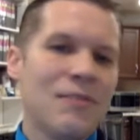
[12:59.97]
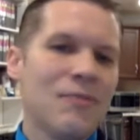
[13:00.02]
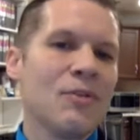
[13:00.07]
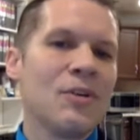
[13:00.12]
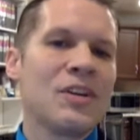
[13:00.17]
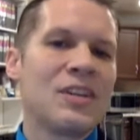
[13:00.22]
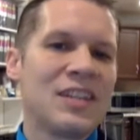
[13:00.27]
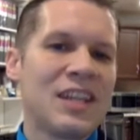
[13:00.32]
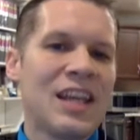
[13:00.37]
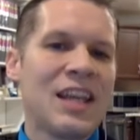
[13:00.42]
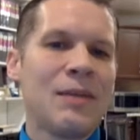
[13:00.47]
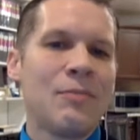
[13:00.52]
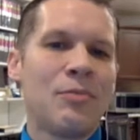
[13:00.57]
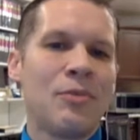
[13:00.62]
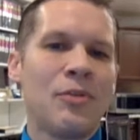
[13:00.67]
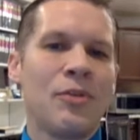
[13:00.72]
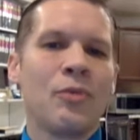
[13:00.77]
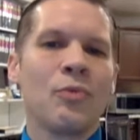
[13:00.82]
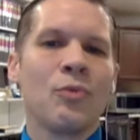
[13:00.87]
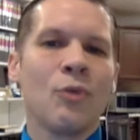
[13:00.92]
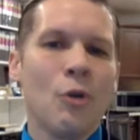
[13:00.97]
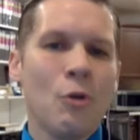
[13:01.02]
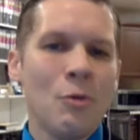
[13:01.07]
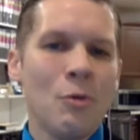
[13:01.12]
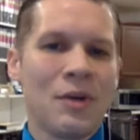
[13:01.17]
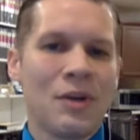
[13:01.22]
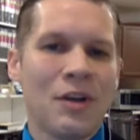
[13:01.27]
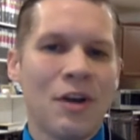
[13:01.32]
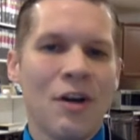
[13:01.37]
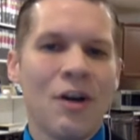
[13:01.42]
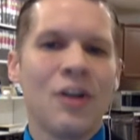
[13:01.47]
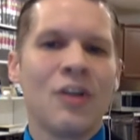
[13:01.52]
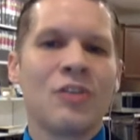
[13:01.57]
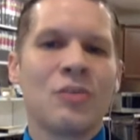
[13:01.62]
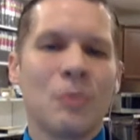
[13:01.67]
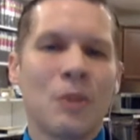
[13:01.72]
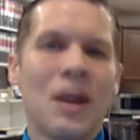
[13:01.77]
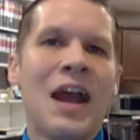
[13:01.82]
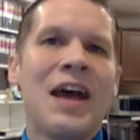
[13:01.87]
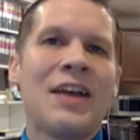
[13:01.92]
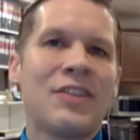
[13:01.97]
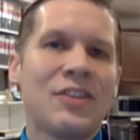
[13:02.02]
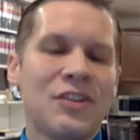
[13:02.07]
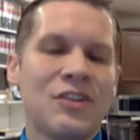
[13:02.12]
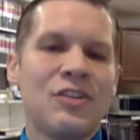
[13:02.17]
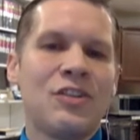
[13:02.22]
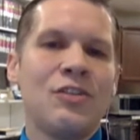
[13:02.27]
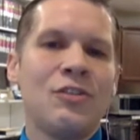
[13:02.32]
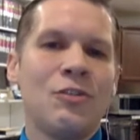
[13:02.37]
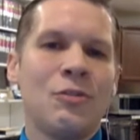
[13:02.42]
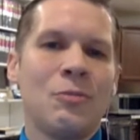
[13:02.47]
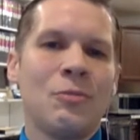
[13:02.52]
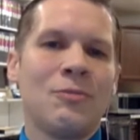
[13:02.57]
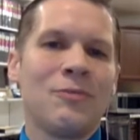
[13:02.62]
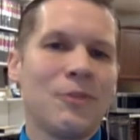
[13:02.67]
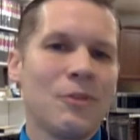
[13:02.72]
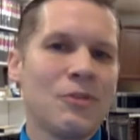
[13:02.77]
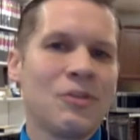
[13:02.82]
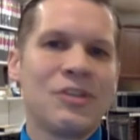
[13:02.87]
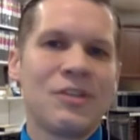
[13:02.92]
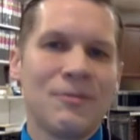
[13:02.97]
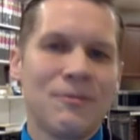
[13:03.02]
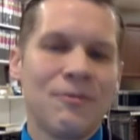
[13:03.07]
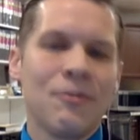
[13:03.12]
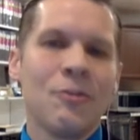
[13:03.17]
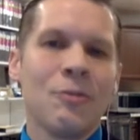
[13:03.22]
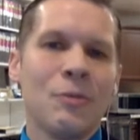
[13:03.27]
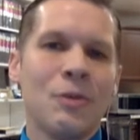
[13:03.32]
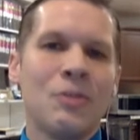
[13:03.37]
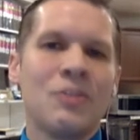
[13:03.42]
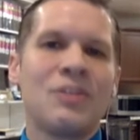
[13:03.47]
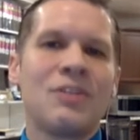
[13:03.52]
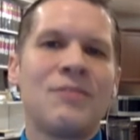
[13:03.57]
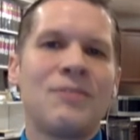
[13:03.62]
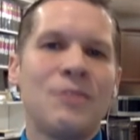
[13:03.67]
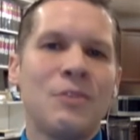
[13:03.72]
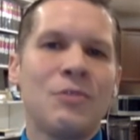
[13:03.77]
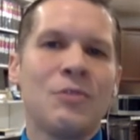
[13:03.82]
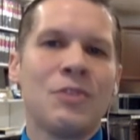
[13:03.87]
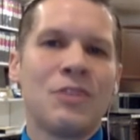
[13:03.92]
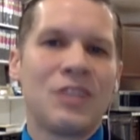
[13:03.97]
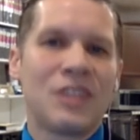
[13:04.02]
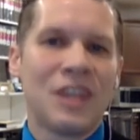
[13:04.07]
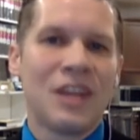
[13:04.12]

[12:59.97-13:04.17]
For example, the Roman guards were at the tomb. First and foremost, if you